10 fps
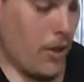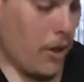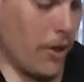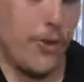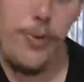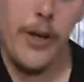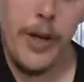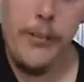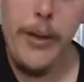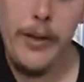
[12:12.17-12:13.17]
I do
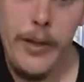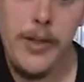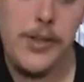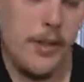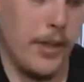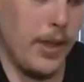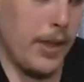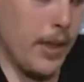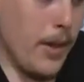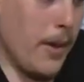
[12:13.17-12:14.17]
recommend actually.
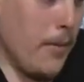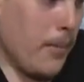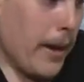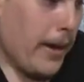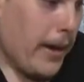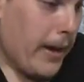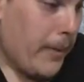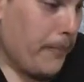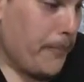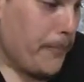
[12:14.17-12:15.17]
But
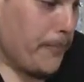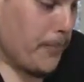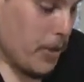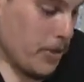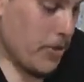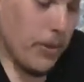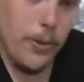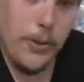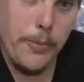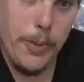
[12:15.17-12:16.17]
just not a
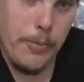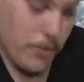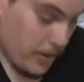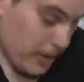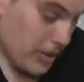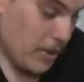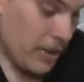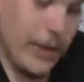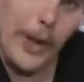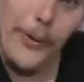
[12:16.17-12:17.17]
lot of people can
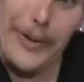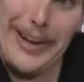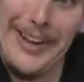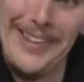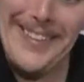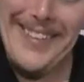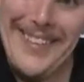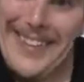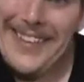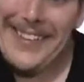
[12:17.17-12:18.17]
actually go out
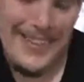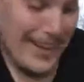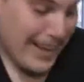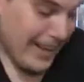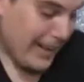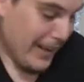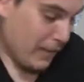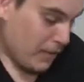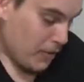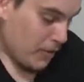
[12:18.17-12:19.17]
and lucky
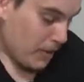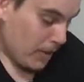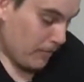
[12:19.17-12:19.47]
enough to